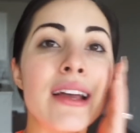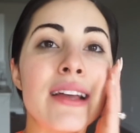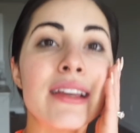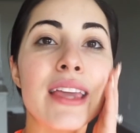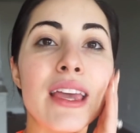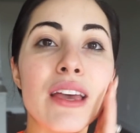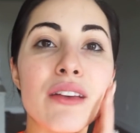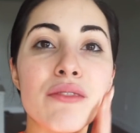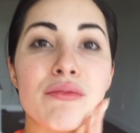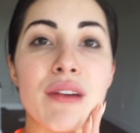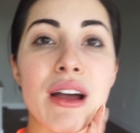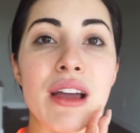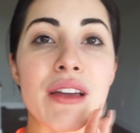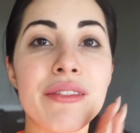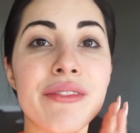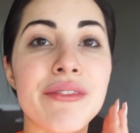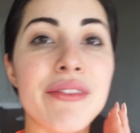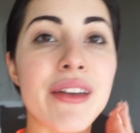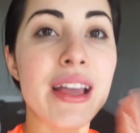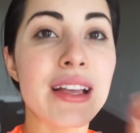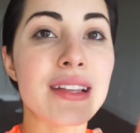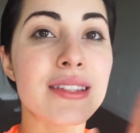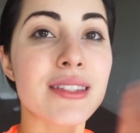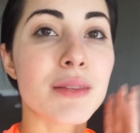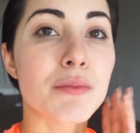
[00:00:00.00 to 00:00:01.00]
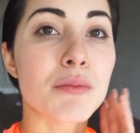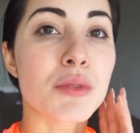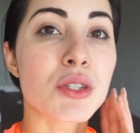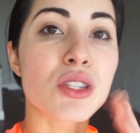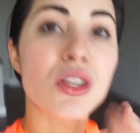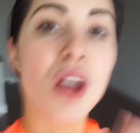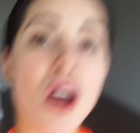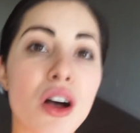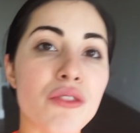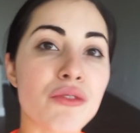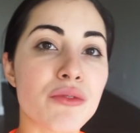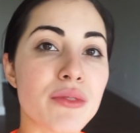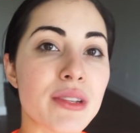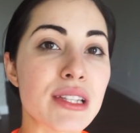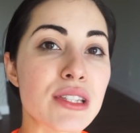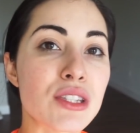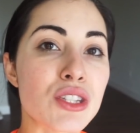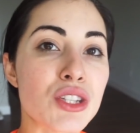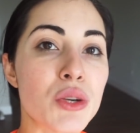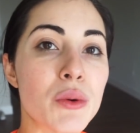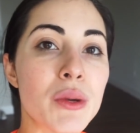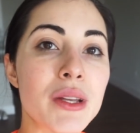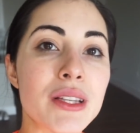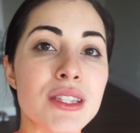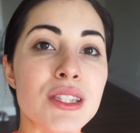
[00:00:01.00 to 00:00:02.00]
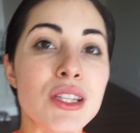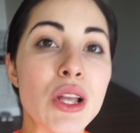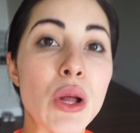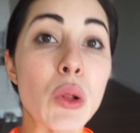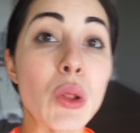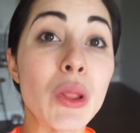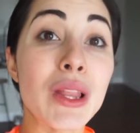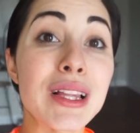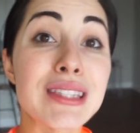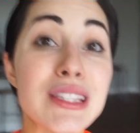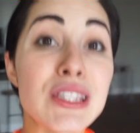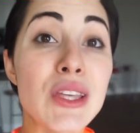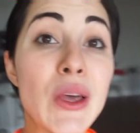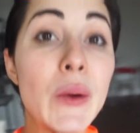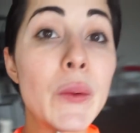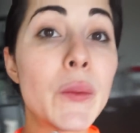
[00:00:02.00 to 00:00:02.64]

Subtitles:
give my face some softness to it, so let's go.